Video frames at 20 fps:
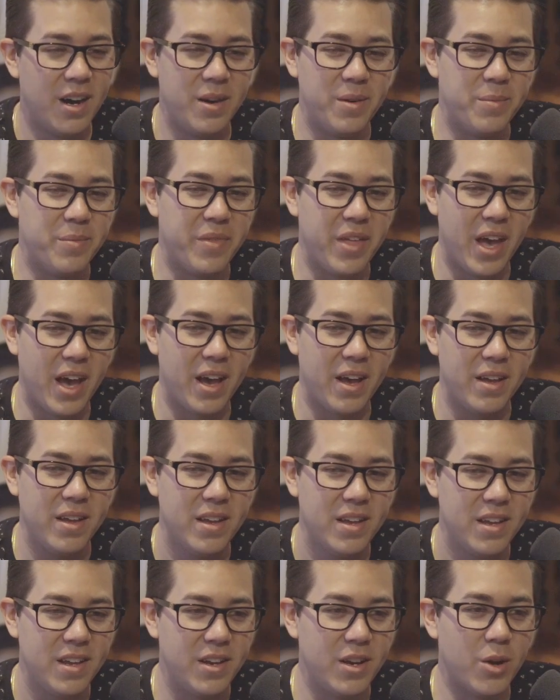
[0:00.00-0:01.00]
That.
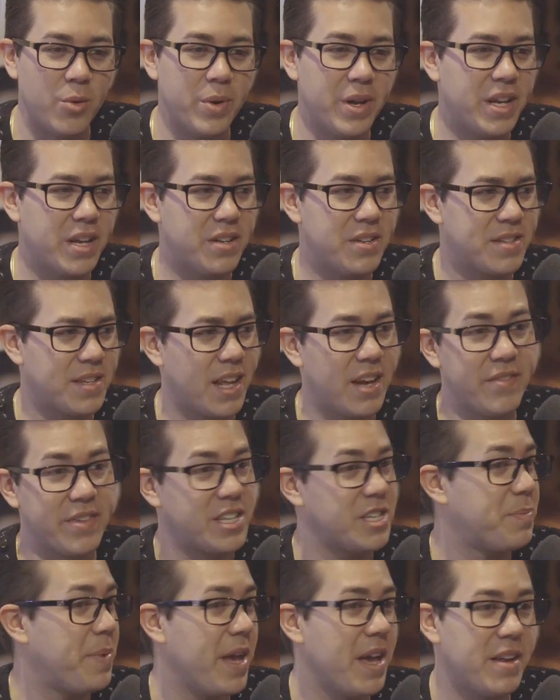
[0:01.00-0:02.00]
We could just kind of
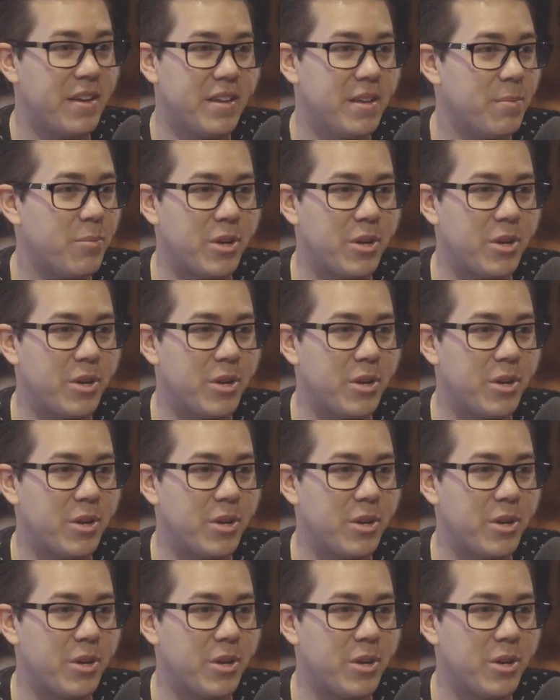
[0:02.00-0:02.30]
expand it,